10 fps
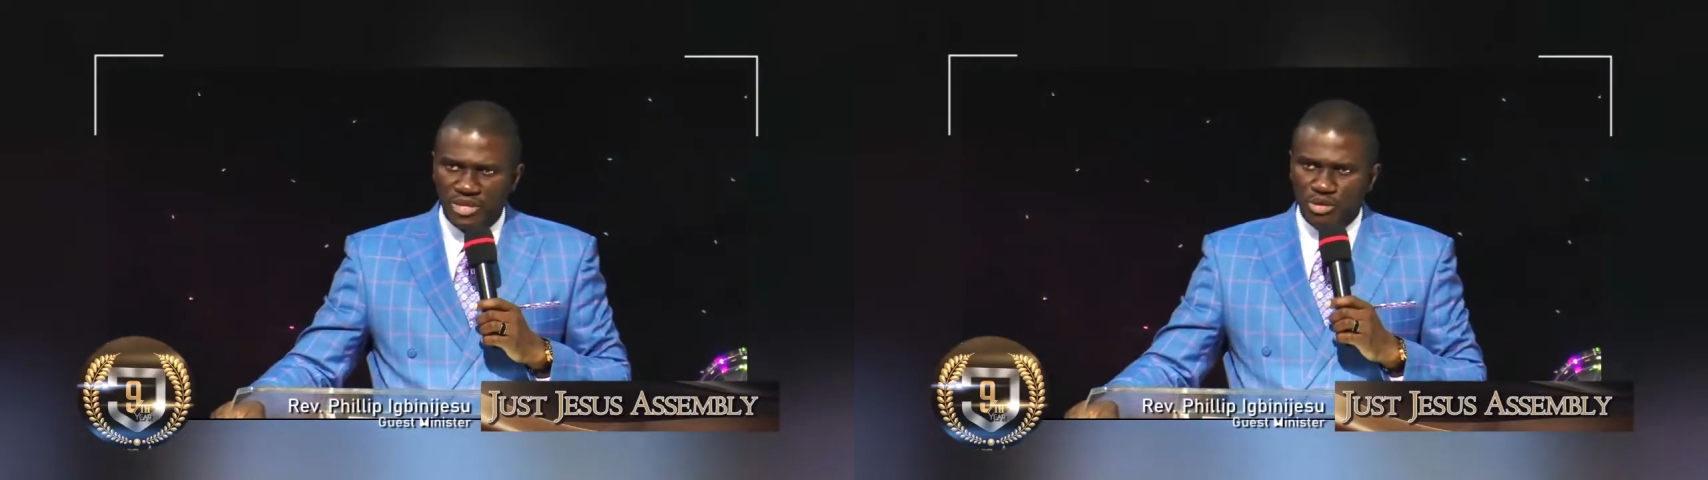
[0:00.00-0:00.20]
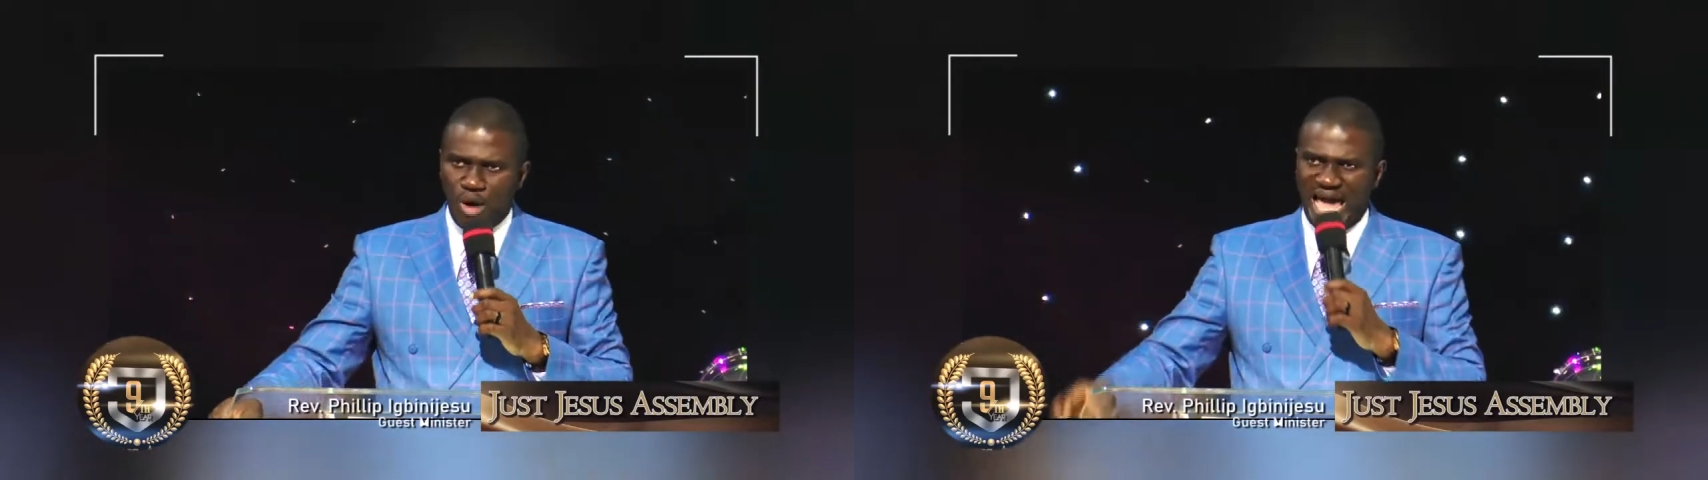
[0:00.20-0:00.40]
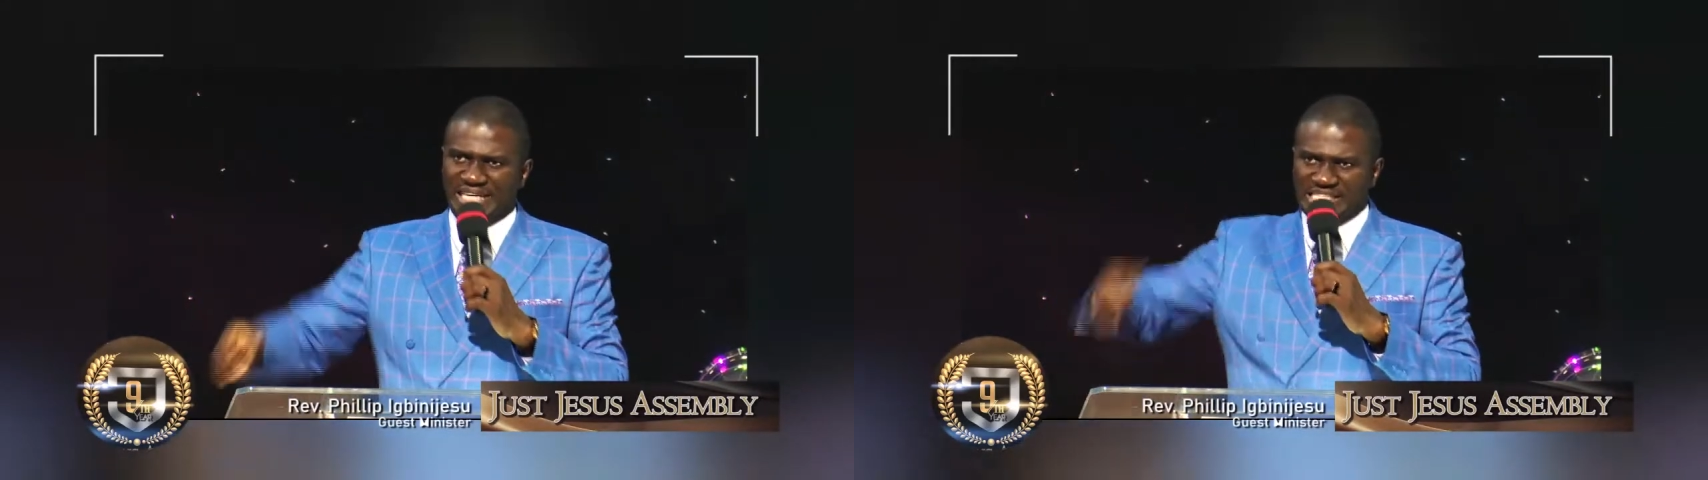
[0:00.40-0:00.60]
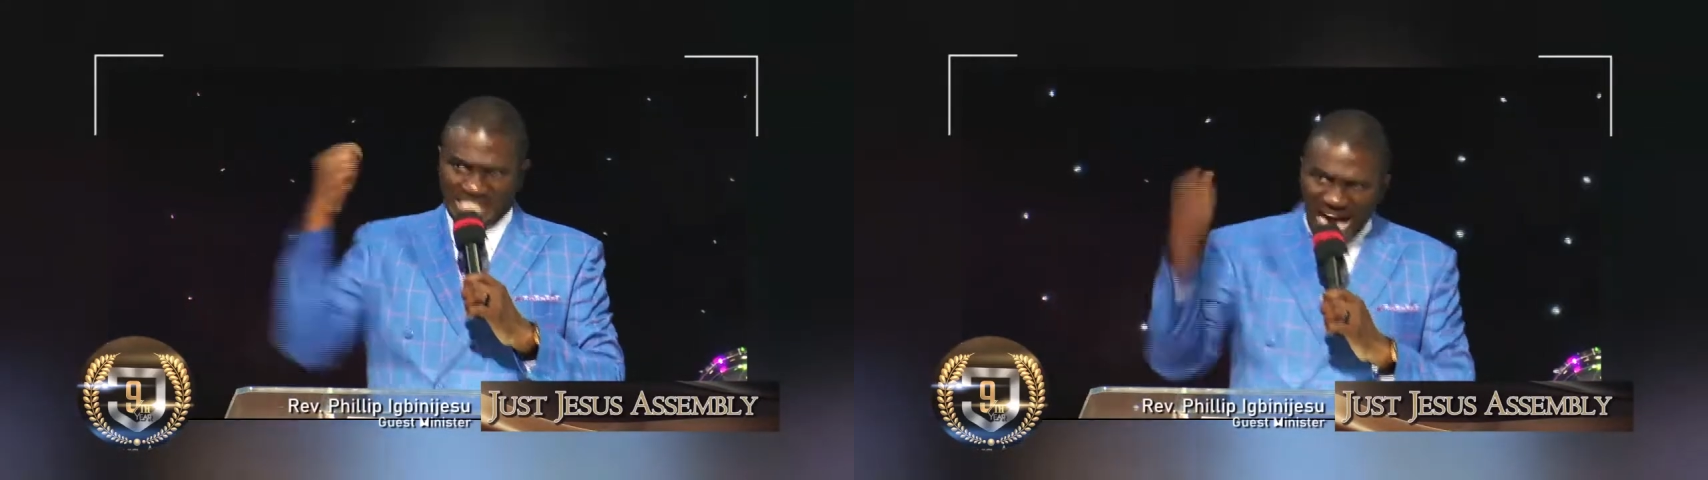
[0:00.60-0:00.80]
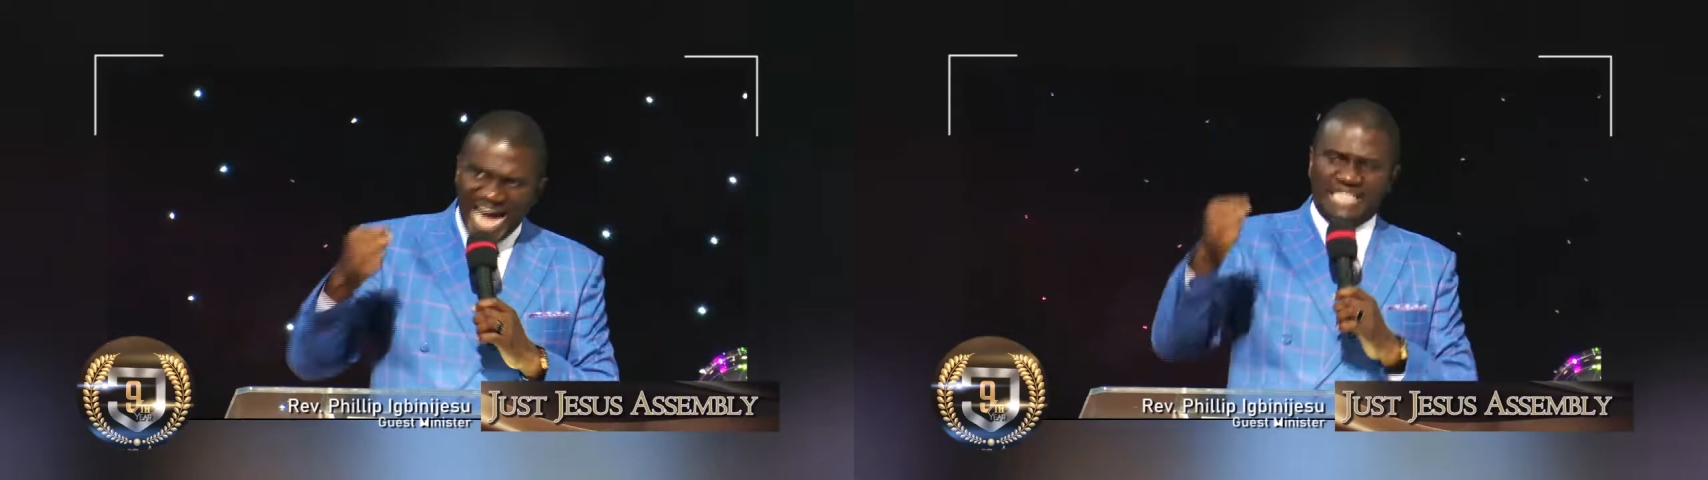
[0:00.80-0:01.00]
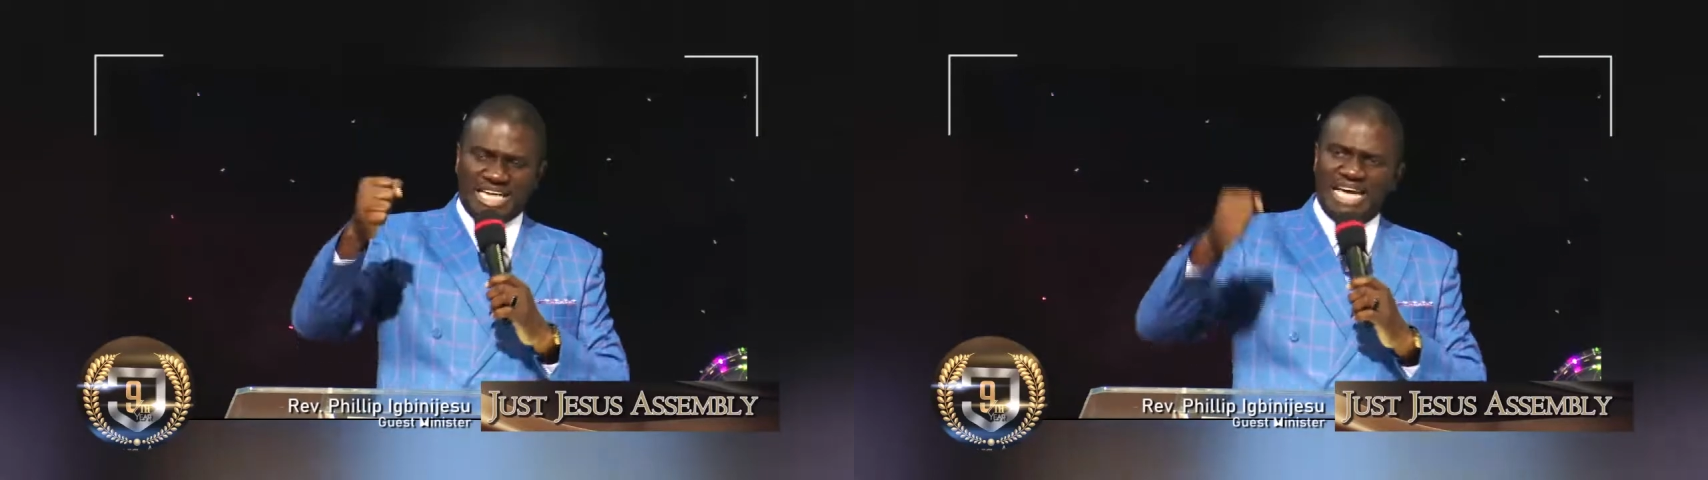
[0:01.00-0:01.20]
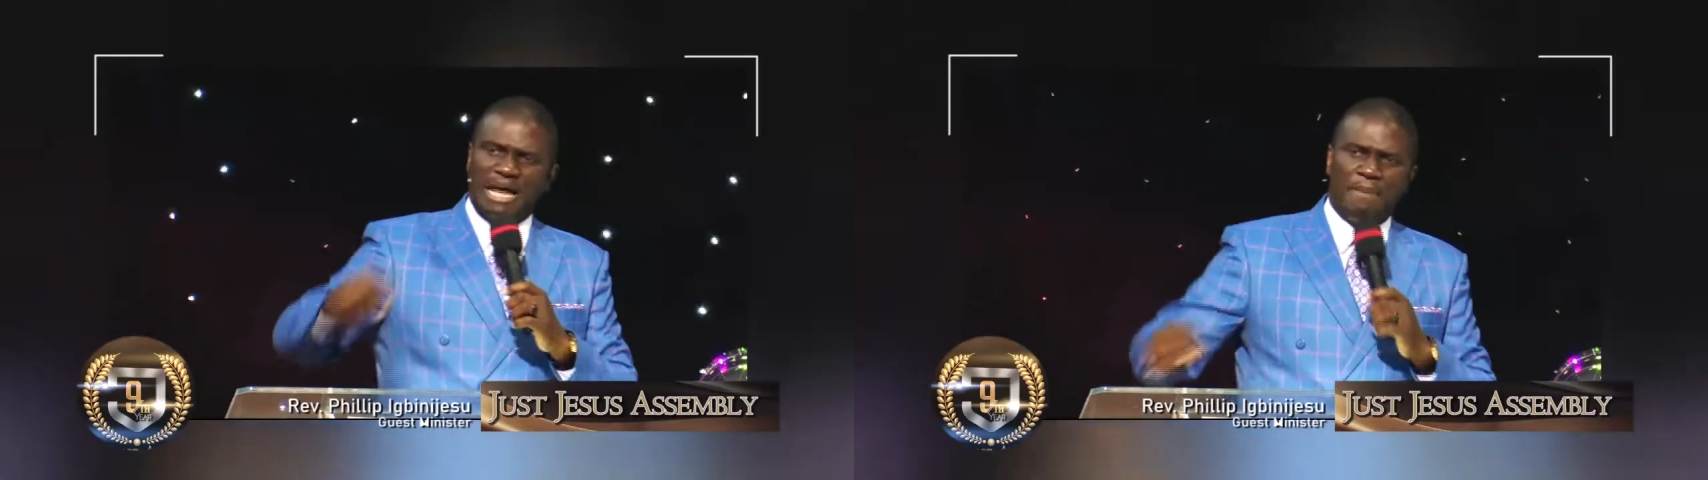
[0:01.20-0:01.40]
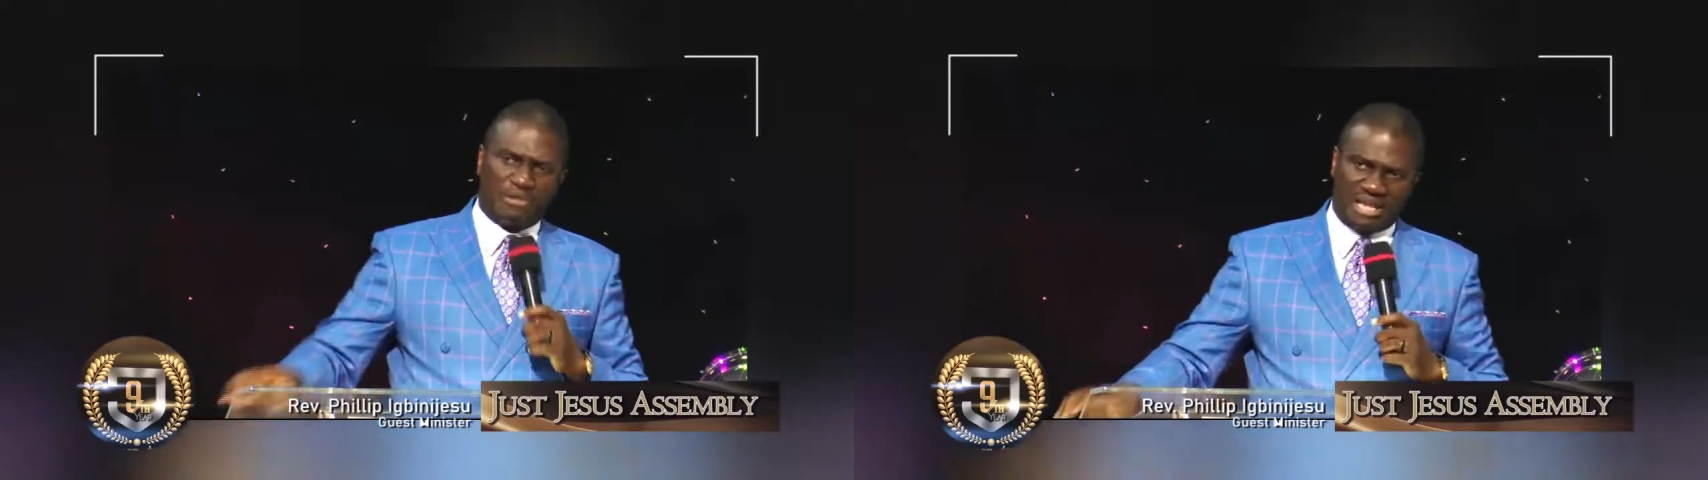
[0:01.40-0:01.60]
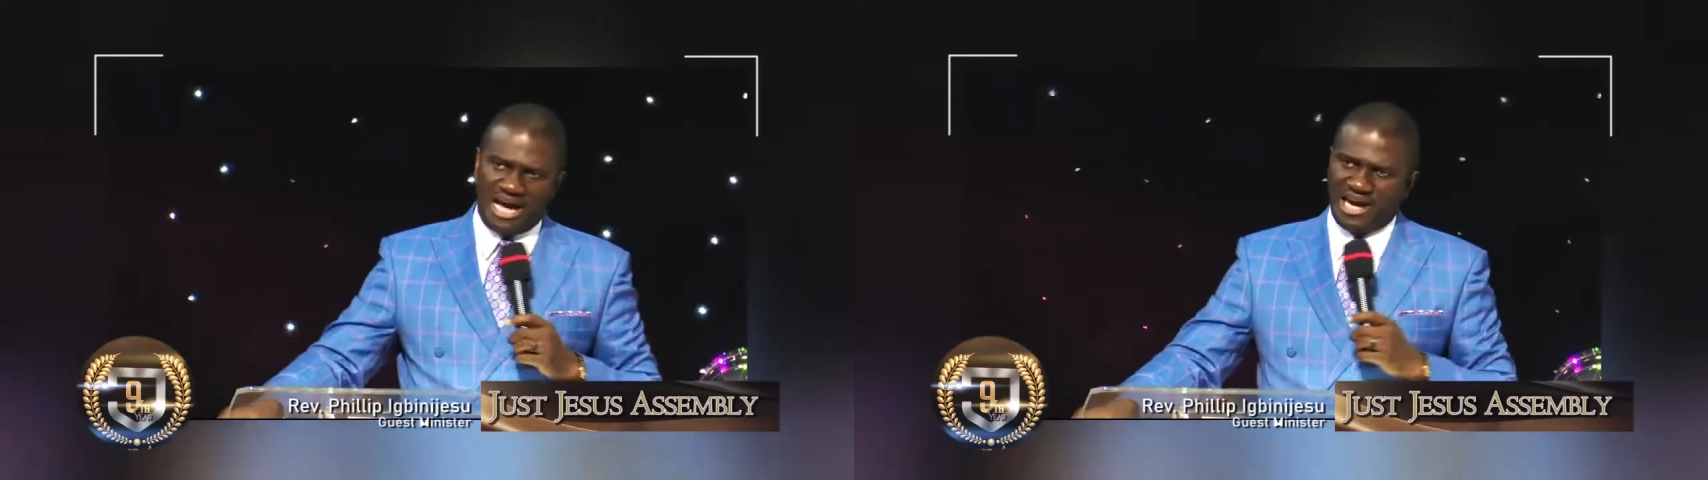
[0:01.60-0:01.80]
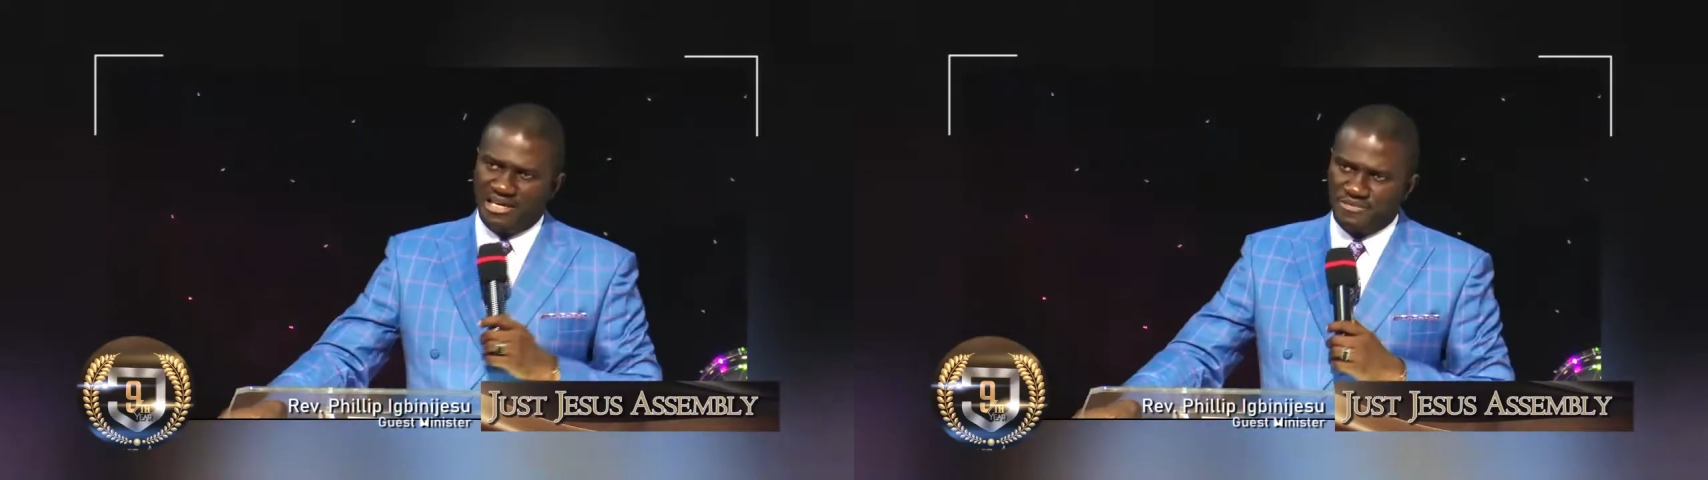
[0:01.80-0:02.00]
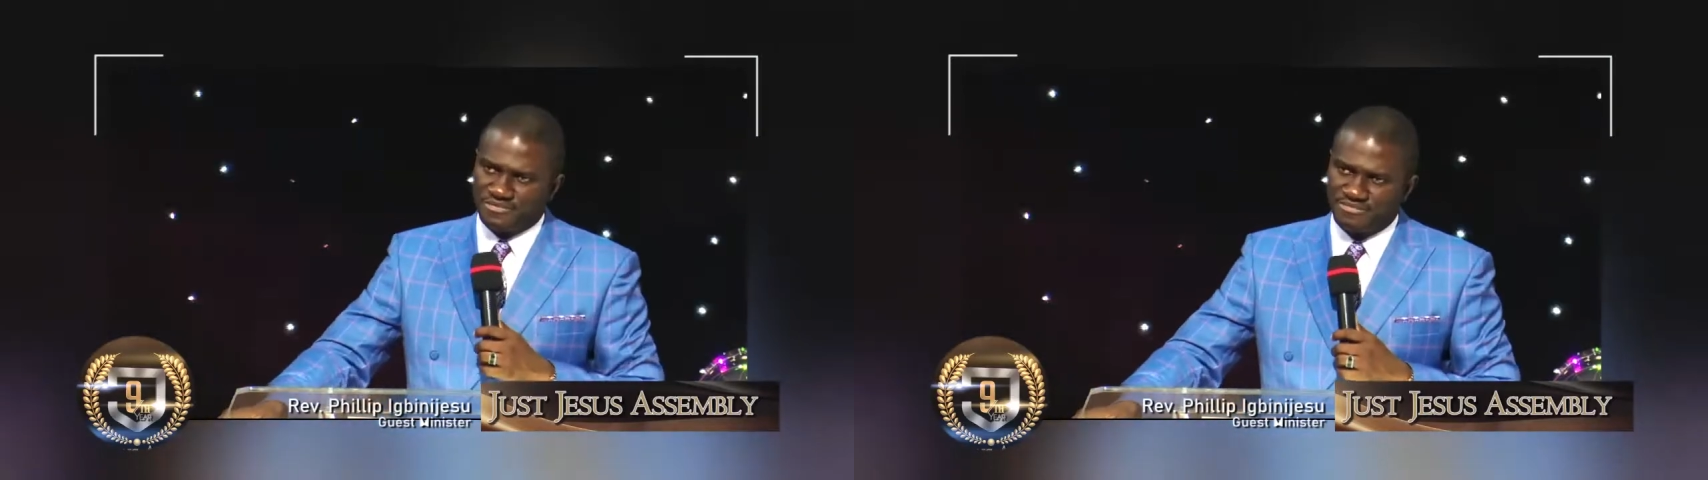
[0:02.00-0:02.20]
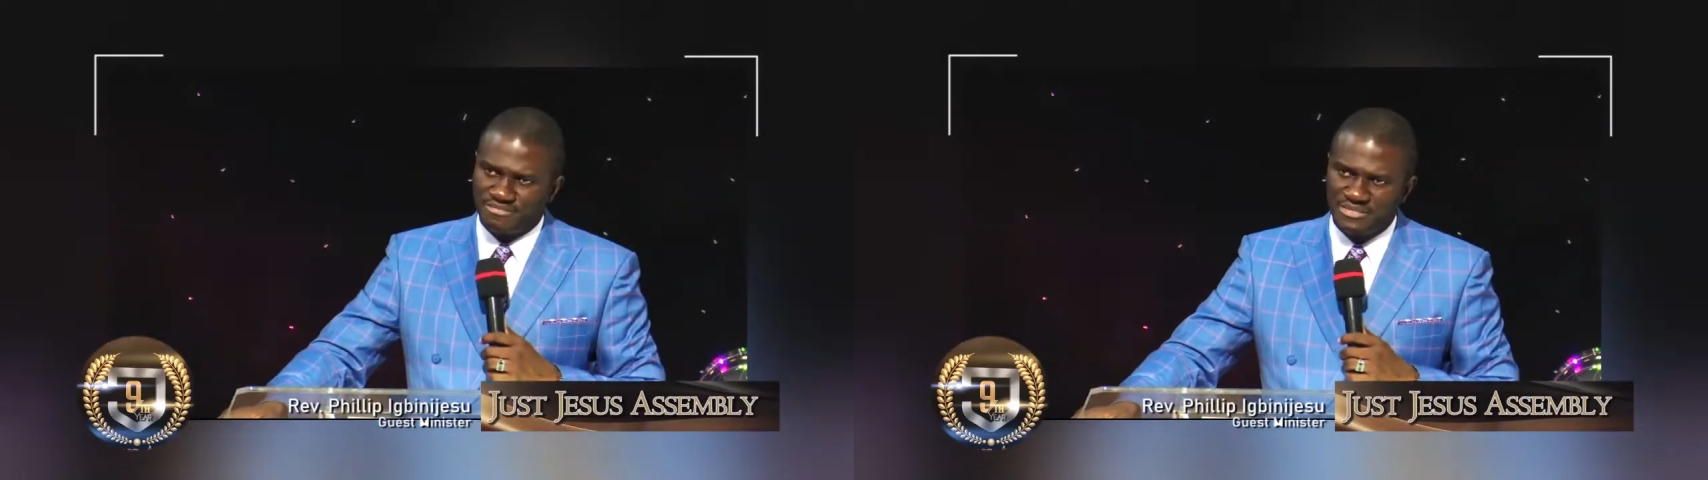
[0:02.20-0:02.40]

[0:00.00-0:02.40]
you are excited about life,